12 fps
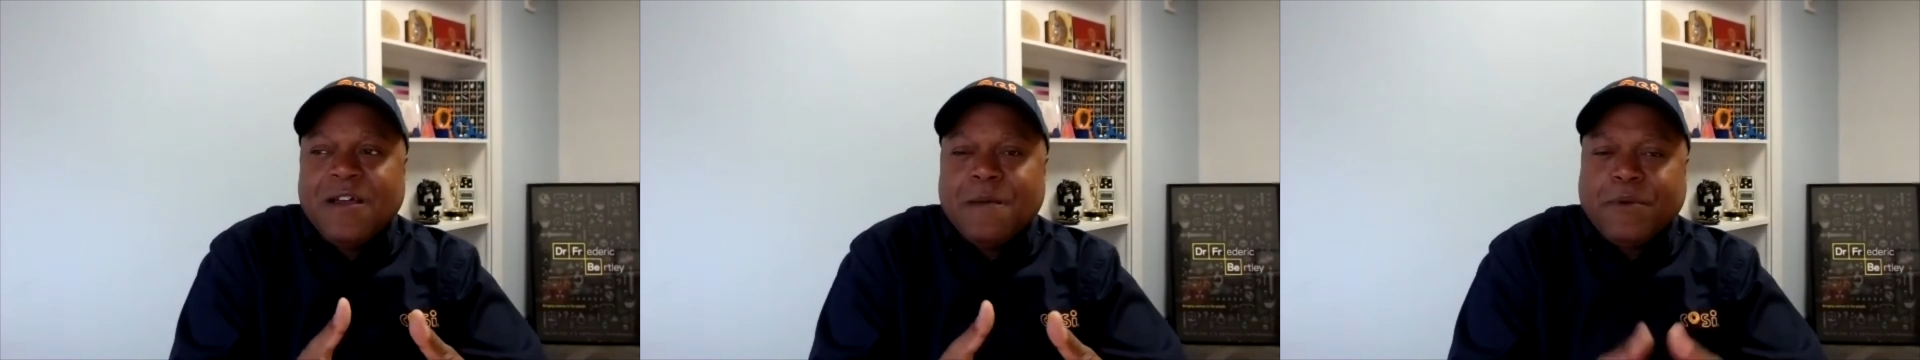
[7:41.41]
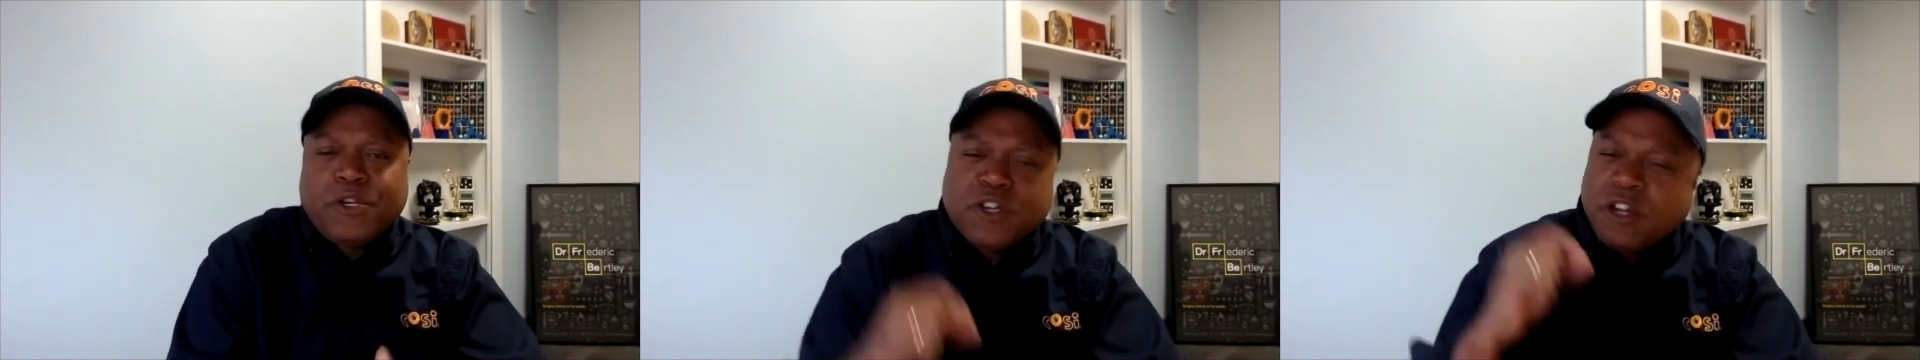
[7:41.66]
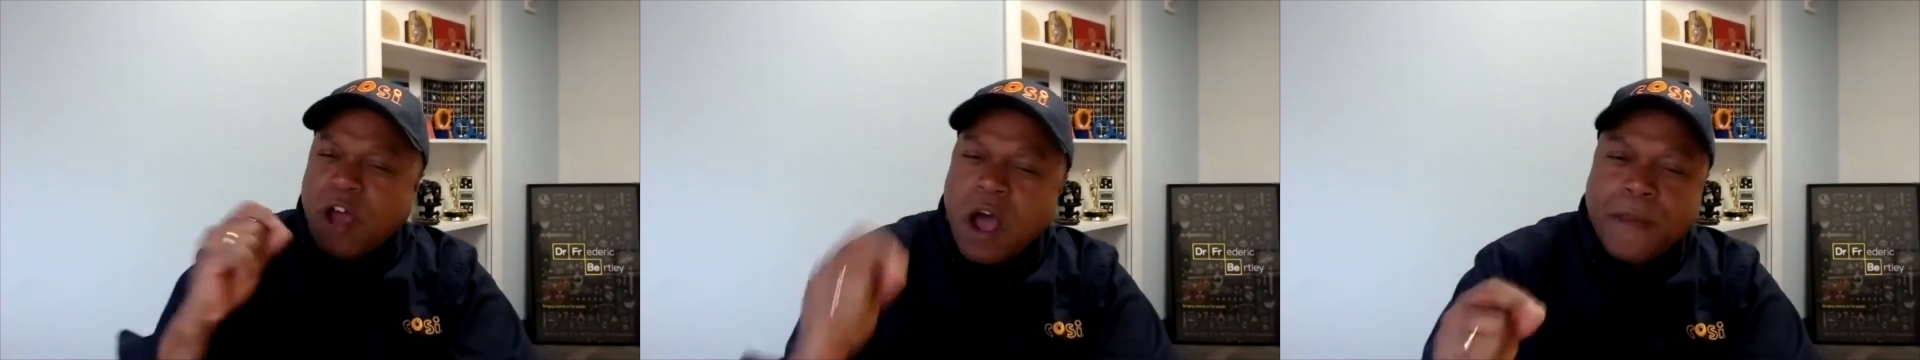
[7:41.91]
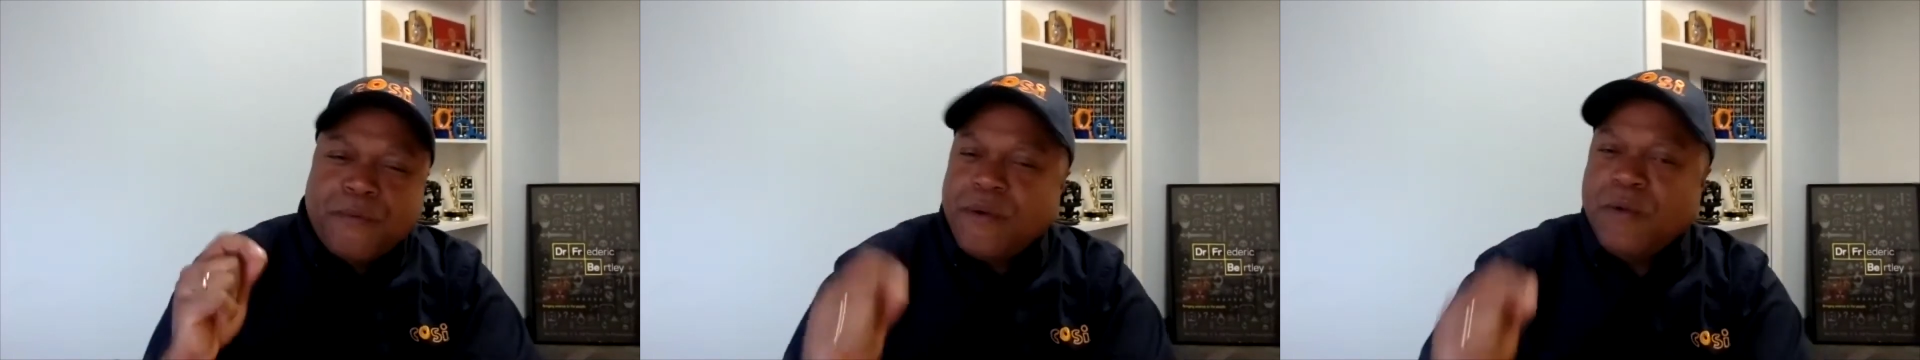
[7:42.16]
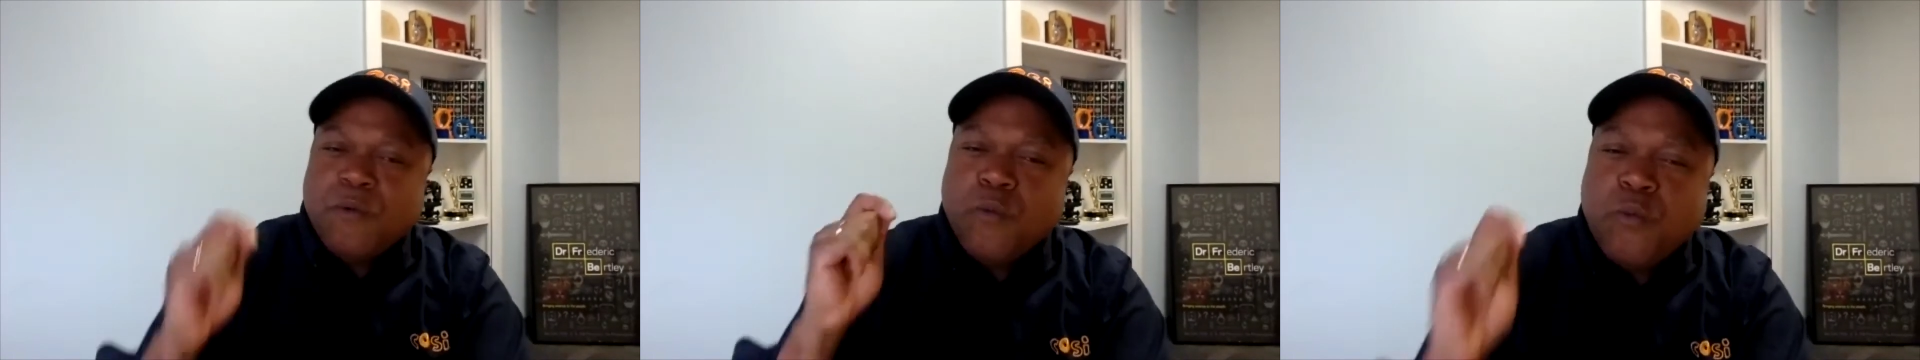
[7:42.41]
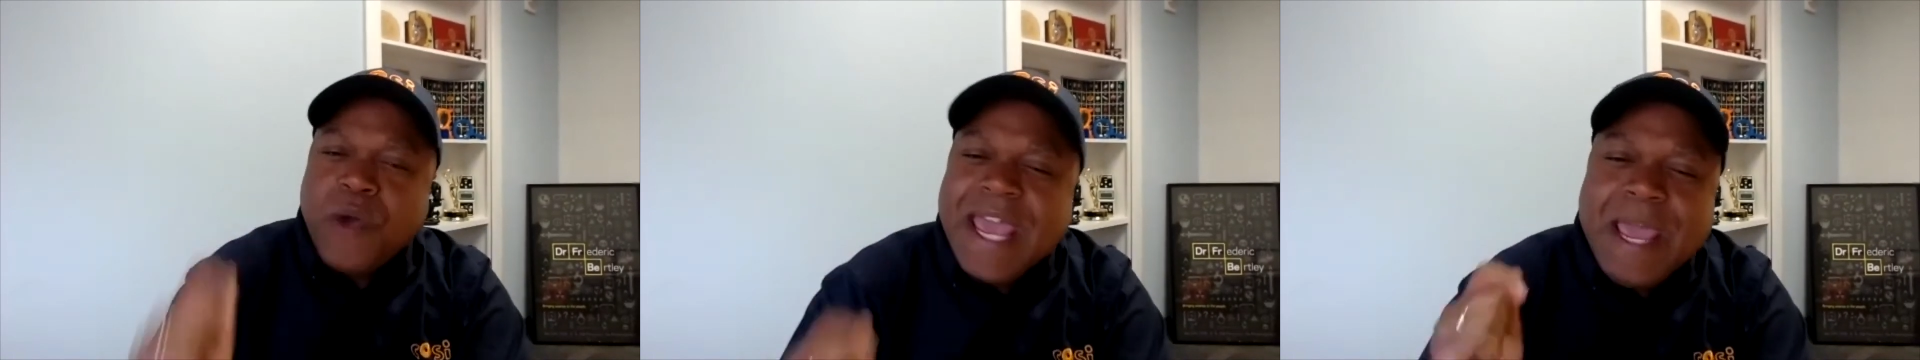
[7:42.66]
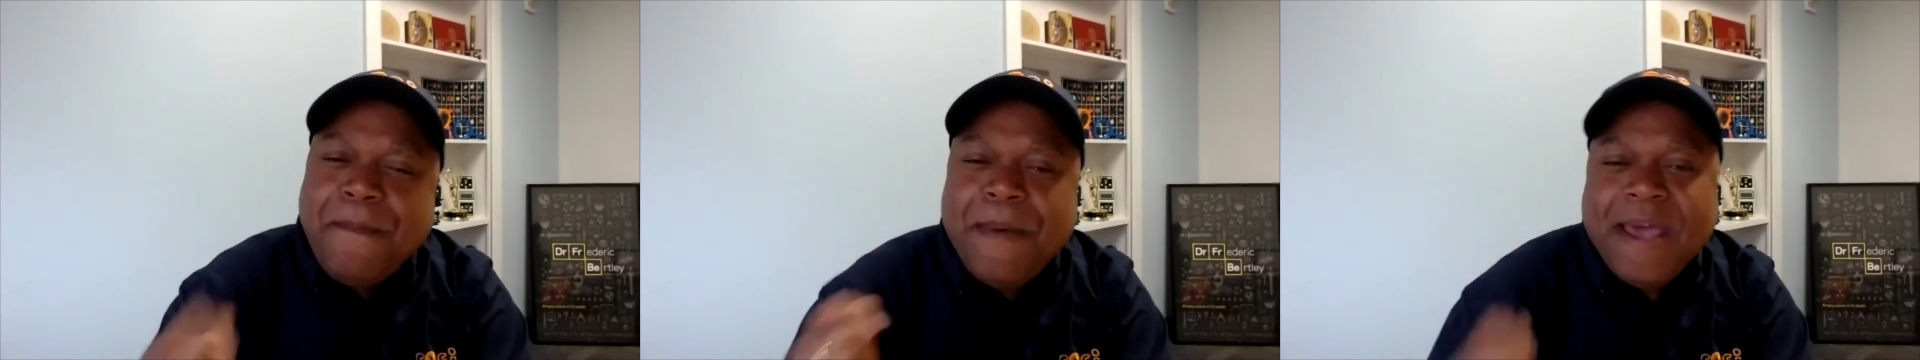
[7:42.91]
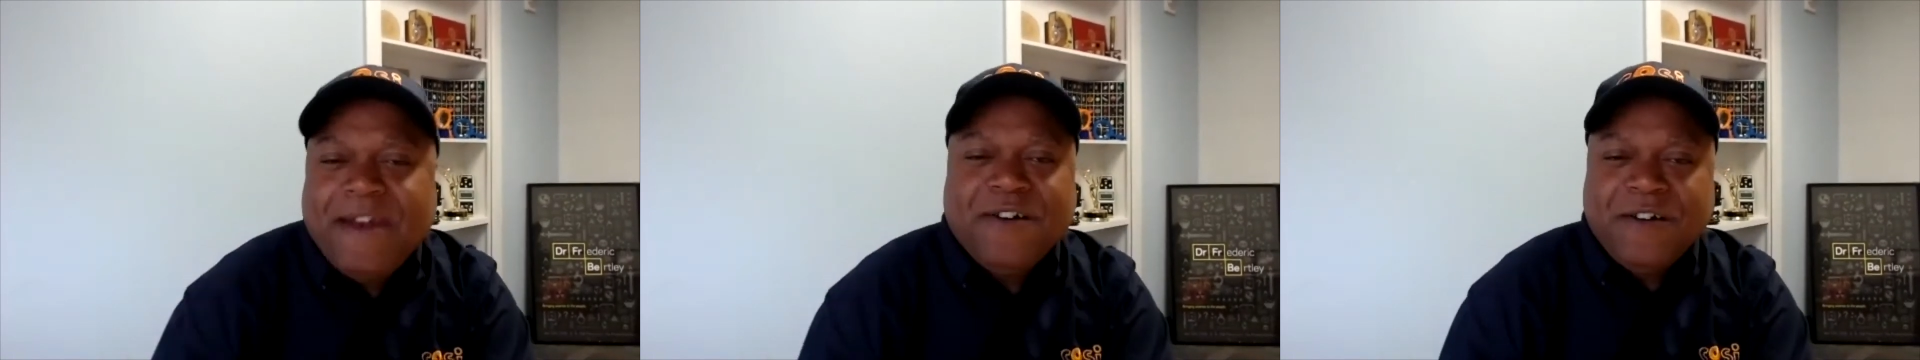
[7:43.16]
But you can operate way
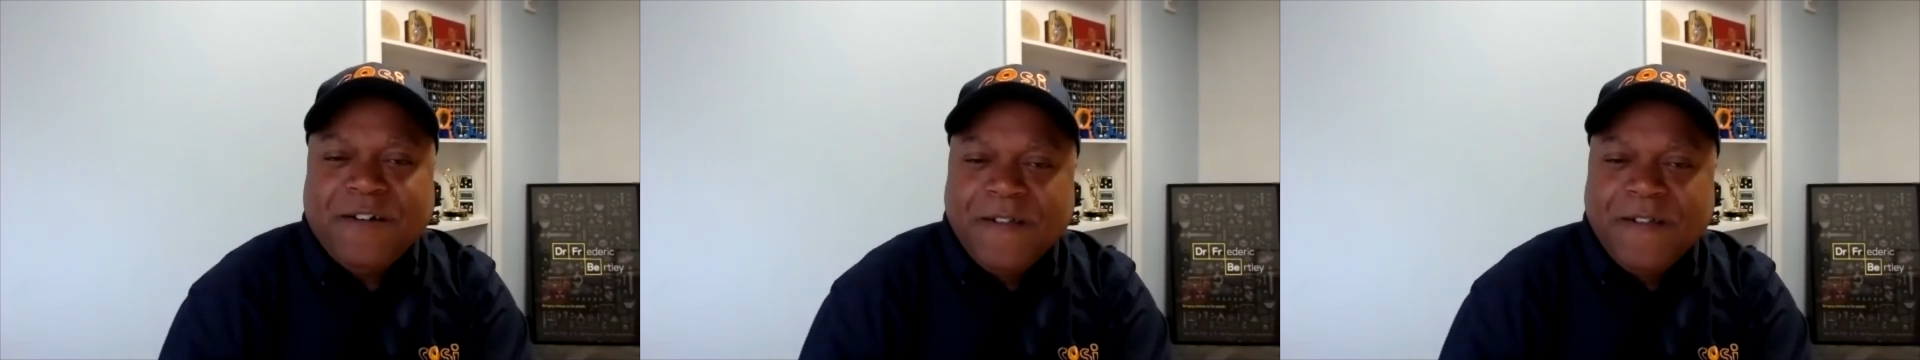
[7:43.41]
better,